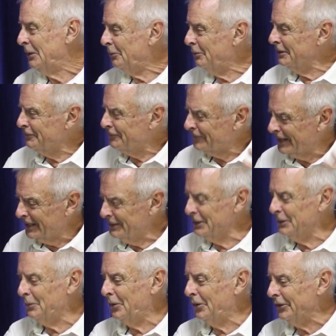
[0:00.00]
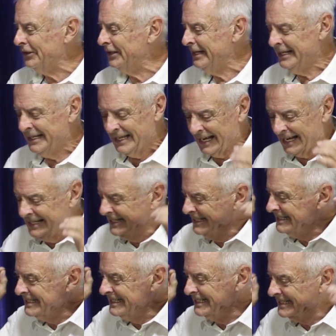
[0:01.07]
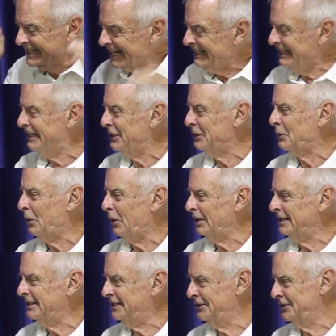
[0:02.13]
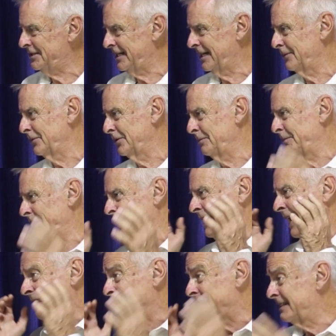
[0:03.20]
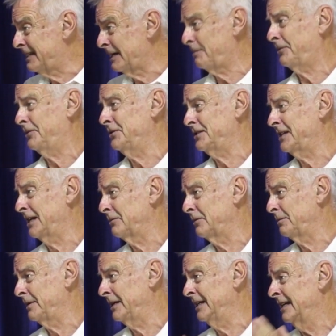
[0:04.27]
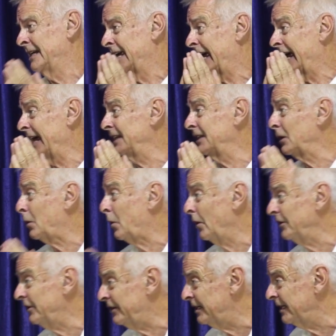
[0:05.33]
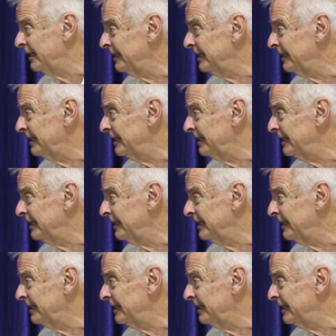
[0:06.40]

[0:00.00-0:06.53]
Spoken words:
We've found the water and it's exactly the quality you said it would be, at the depth you said it would be, and the quantity.